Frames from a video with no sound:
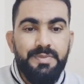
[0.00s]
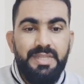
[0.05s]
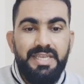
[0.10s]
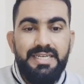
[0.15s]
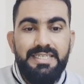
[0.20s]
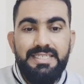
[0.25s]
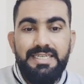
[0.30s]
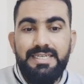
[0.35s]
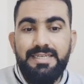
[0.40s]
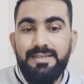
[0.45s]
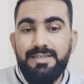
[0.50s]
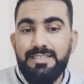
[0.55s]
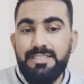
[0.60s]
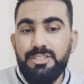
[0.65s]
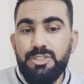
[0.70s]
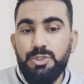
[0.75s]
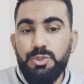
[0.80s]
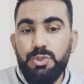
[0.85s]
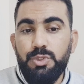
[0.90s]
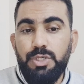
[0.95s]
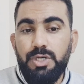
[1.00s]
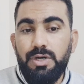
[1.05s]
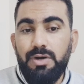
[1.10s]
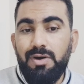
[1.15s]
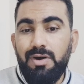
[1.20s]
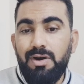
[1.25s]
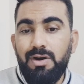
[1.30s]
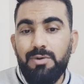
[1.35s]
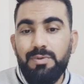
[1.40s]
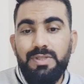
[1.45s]
It addressed
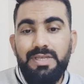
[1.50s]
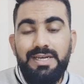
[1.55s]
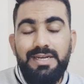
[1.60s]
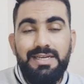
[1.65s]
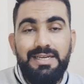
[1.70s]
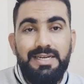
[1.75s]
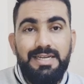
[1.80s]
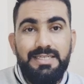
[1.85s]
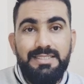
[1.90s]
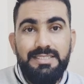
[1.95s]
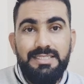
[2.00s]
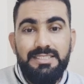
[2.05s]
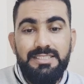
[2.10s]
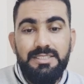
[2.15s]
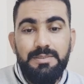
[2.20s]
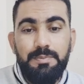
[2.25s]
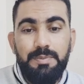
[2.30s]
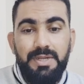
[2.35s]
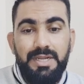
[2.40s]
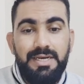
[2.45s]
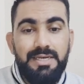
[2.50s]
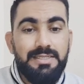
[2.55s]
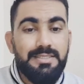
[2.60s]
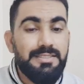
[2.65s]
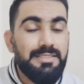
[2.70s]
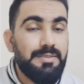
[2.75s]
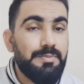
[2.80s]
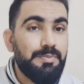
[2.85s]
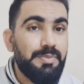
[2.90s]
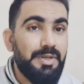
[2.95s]
how the organization
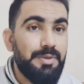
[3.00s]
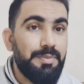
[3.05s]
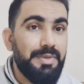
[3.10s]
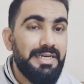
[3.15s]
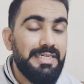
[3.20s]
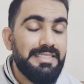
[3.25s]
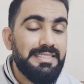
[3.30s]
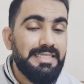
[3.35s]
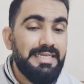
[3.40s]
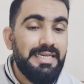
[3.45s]
plans, implements,